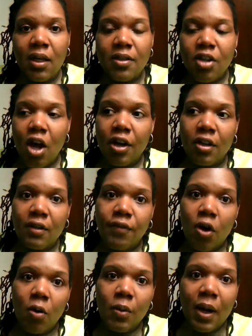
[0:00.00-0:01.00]
talking on the
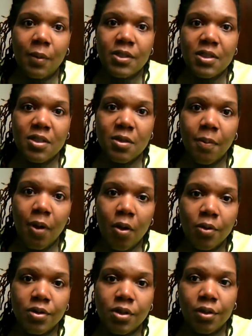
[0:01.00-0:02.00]
phone when I wasn't
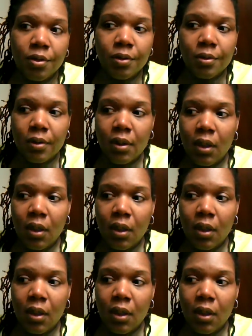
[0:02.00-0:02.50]
supposed to,